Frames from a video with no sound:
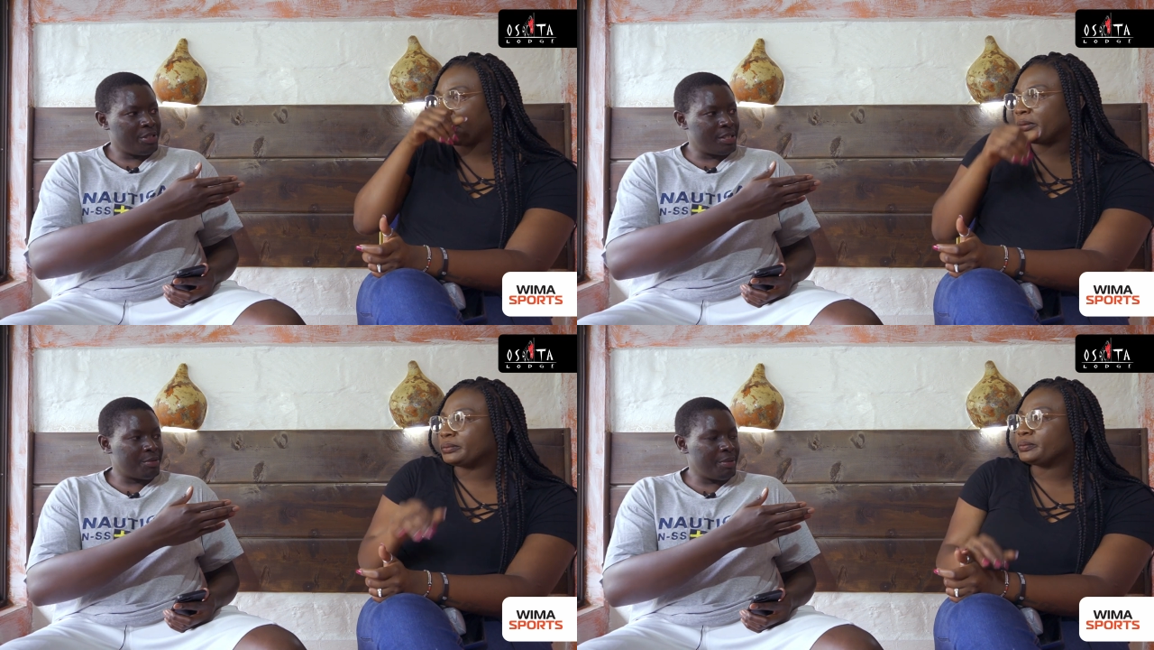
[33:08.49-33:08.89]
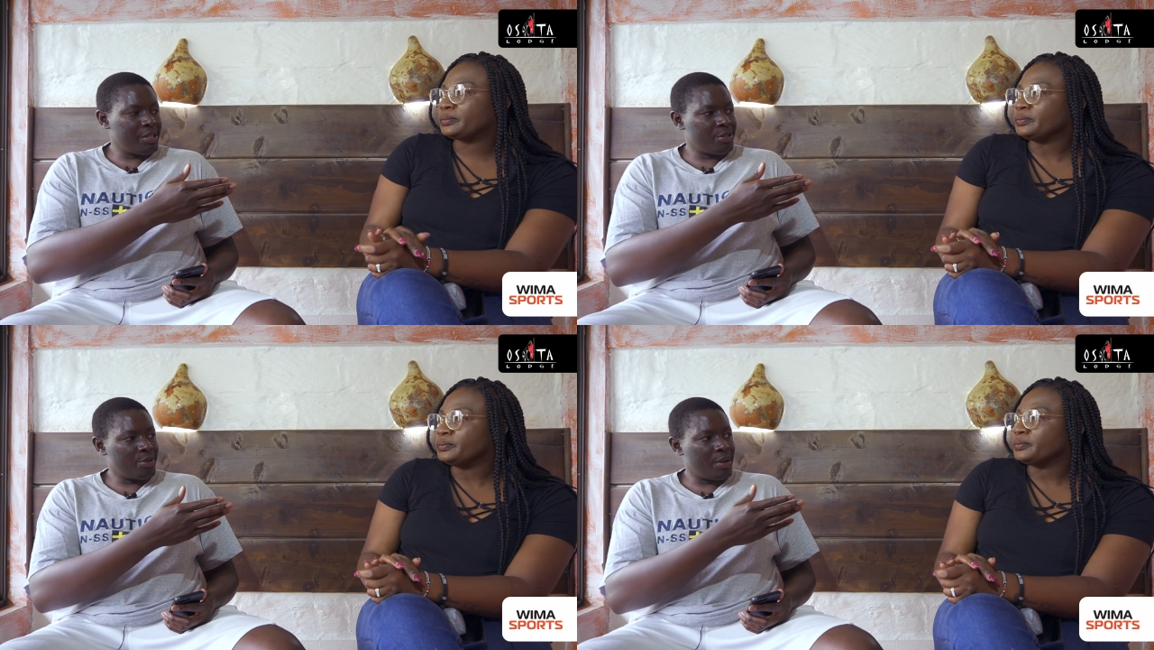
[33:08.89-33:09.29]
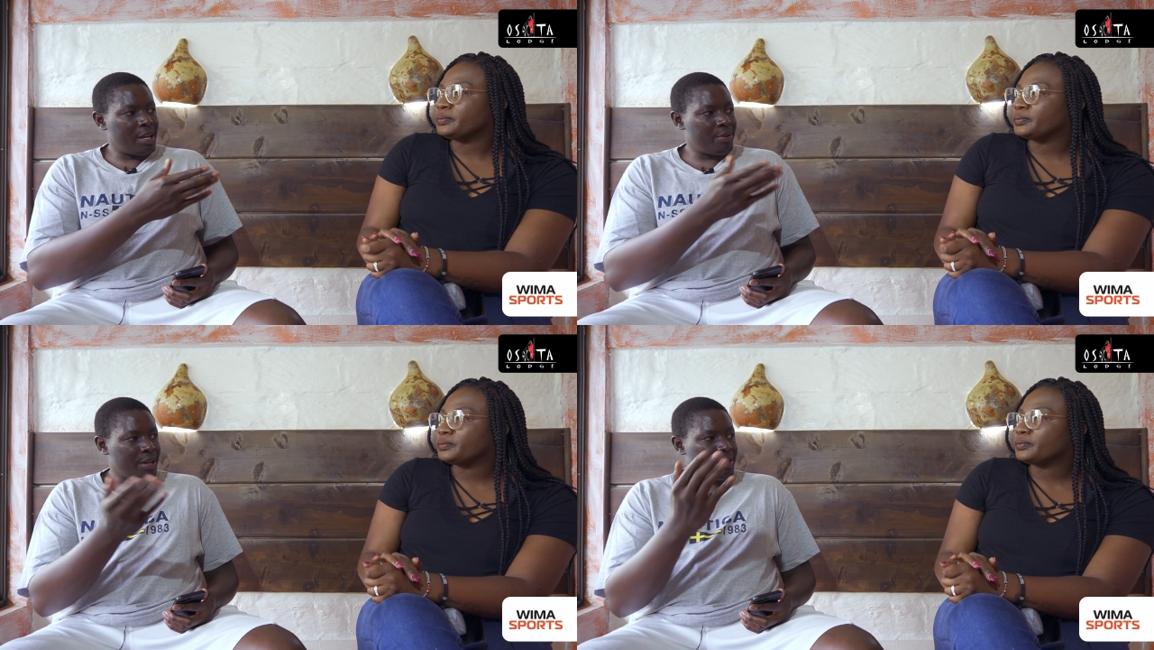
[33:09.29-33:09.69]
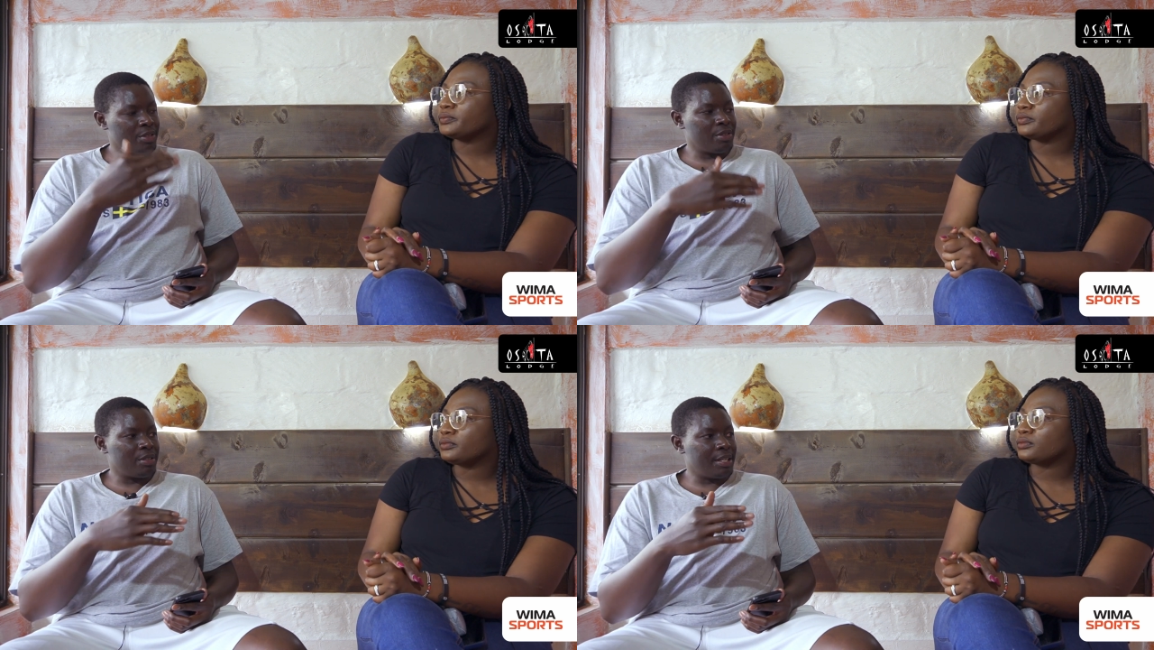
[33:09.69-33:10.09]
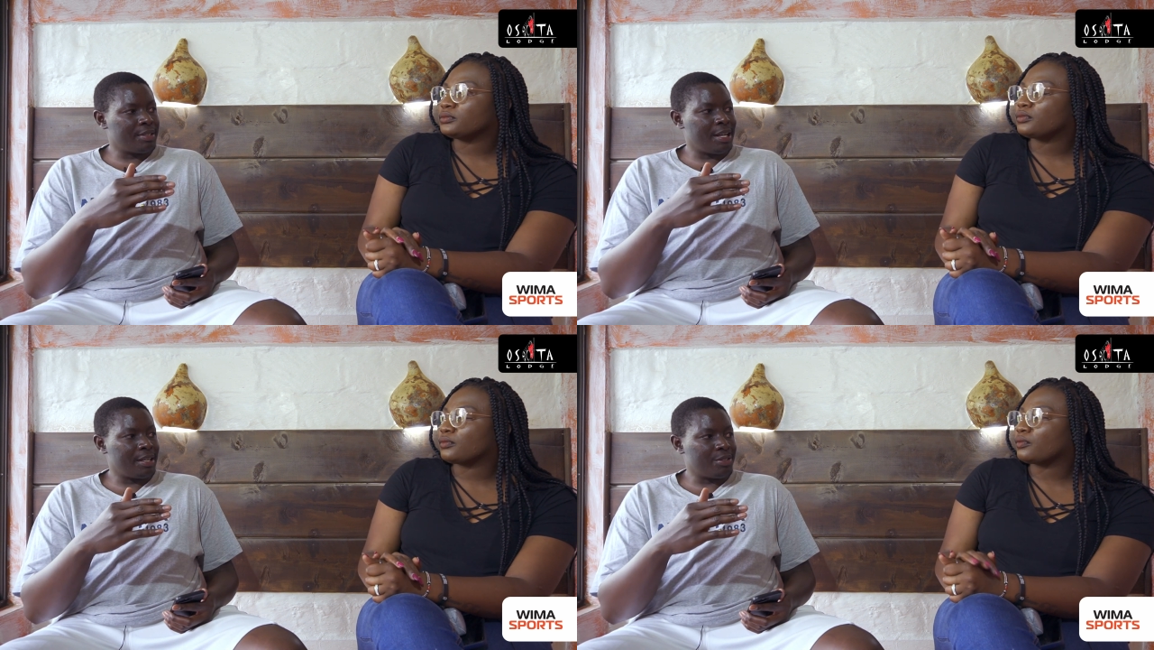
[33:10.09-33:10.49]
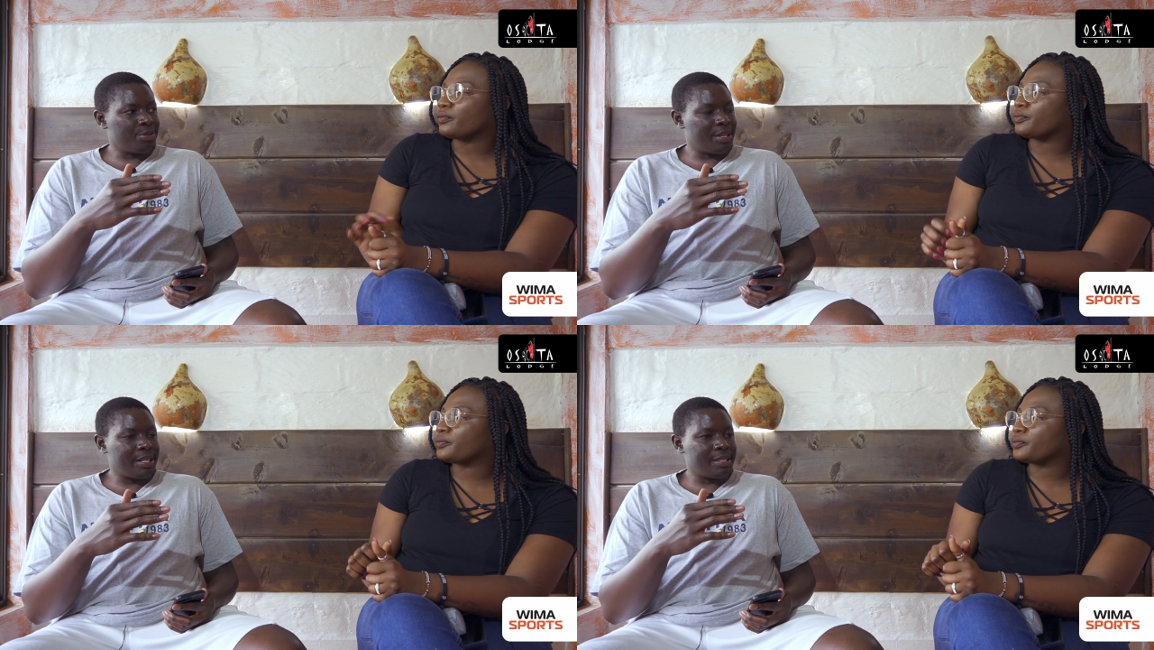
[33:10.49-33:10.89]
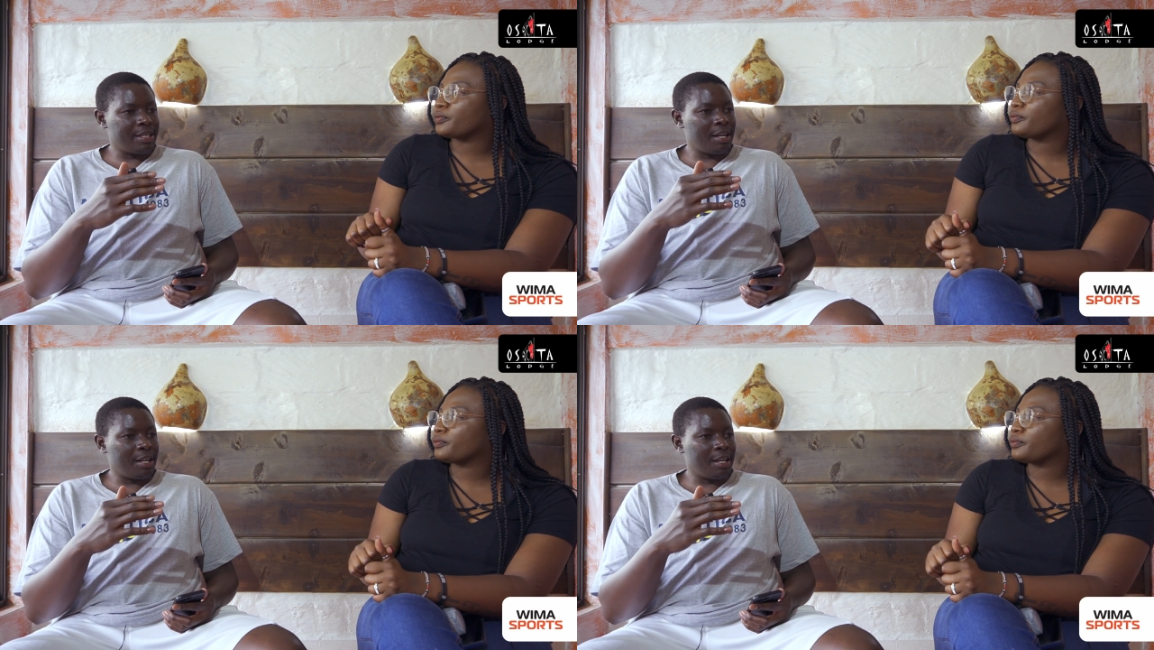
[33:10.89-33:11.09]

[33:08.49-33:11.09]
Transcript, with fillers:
Speaker 1: you just mentioned one where you're trying to mm -hmm. get mm-hmm.